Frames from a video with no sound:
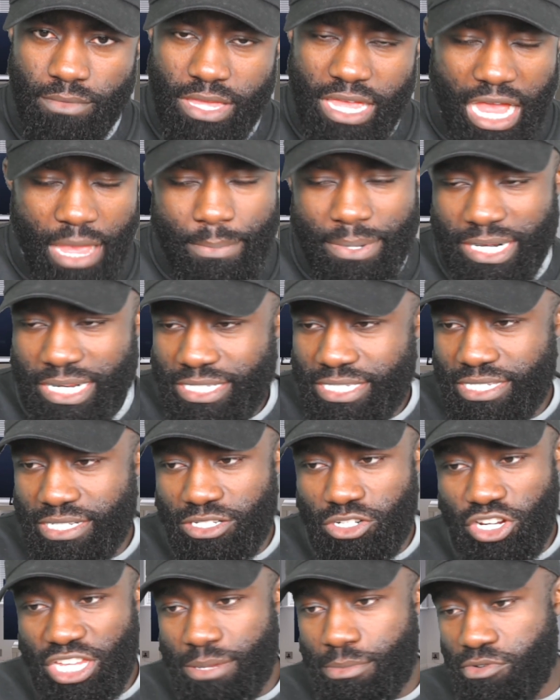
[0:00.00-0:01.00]
I mean, listen,
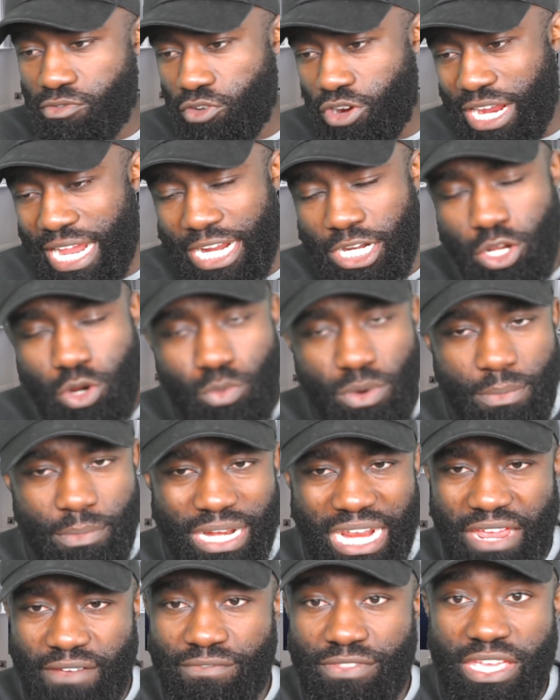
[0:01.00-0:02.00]
don't get me wrong. I know
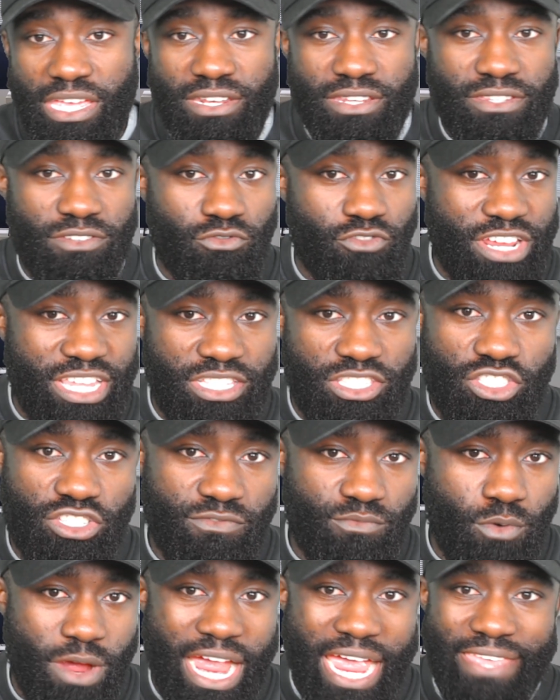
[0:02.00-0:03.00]
women have their reasons
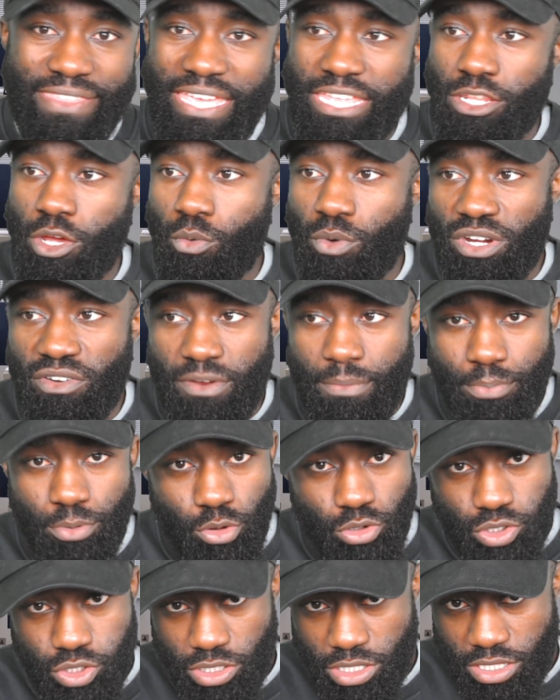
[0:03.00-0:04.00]
of why they don't want to
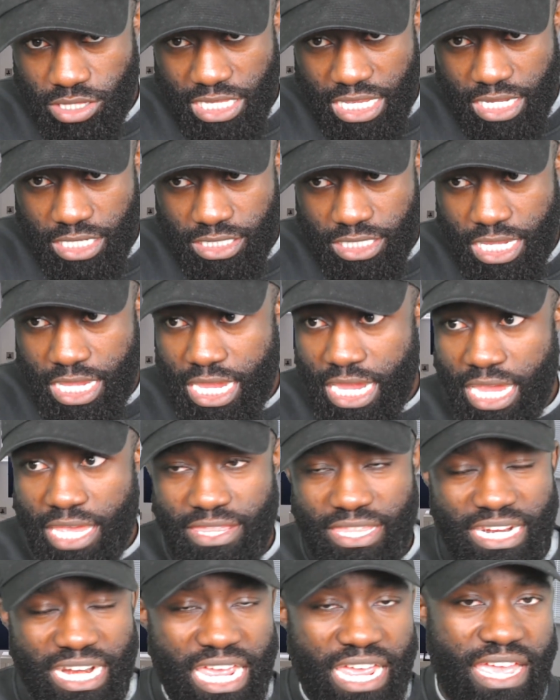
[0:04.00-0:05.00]
report certain things.
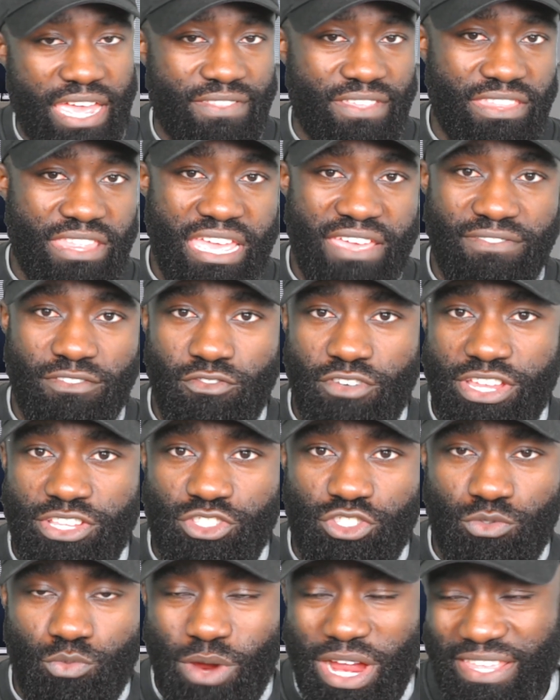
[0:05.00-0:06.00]
And then they have the
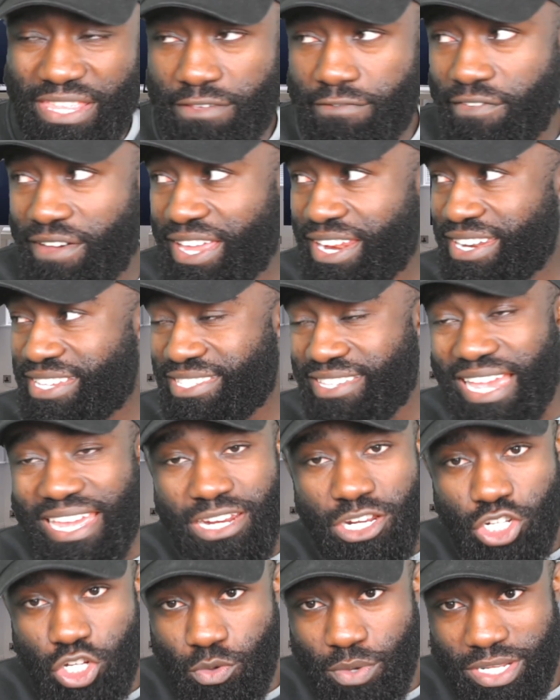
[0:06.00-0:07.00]
reasons of why they finally
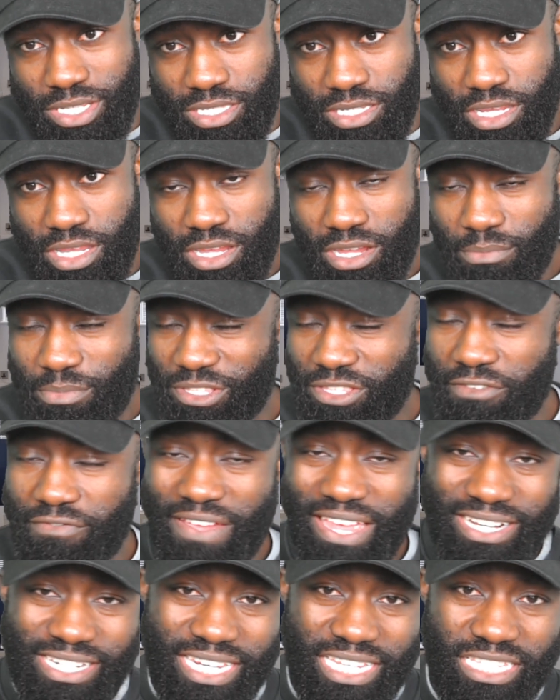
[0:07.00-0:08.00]
decided to do it. But the
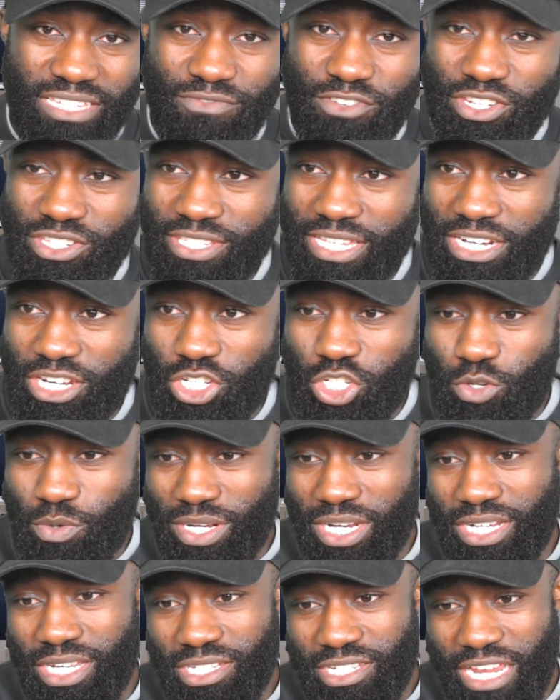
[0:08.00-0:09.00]
fact is, if you decide to do
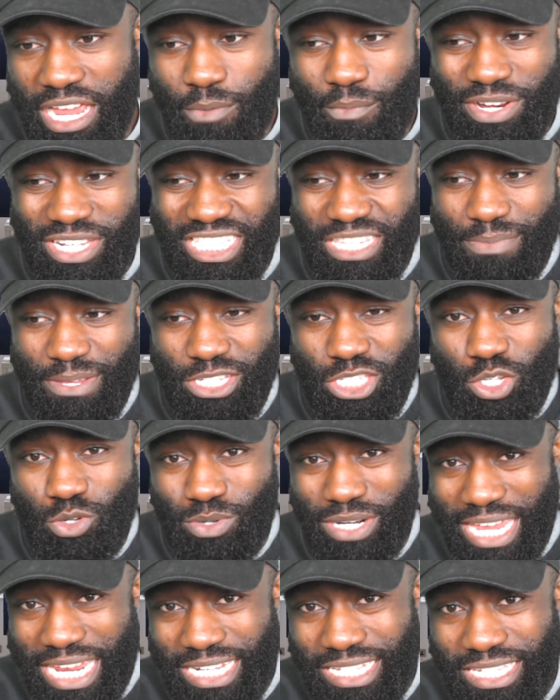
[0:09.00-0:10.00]
it at a time when it's a bit too
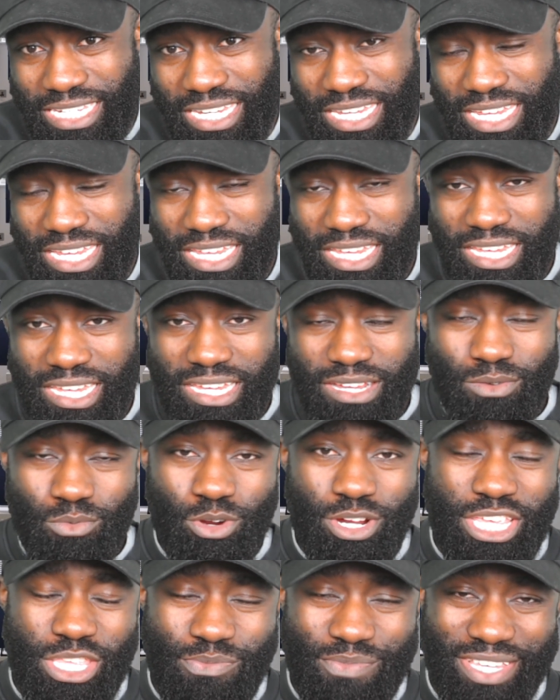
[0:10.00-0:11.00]
late,
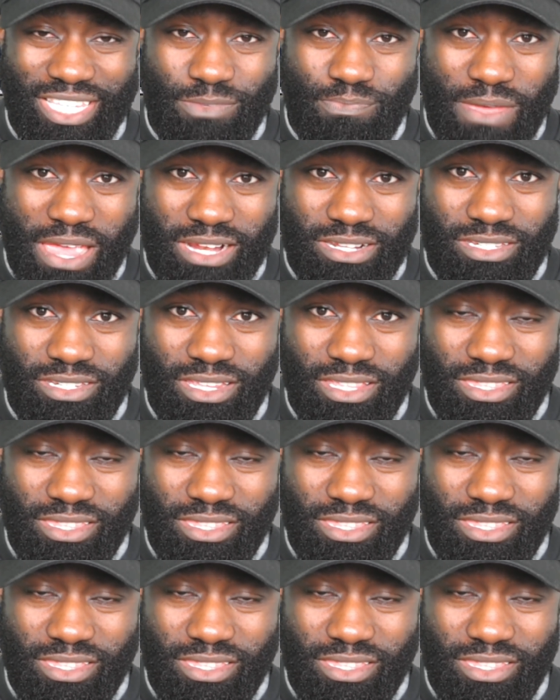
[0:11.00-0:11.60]
what can you expect?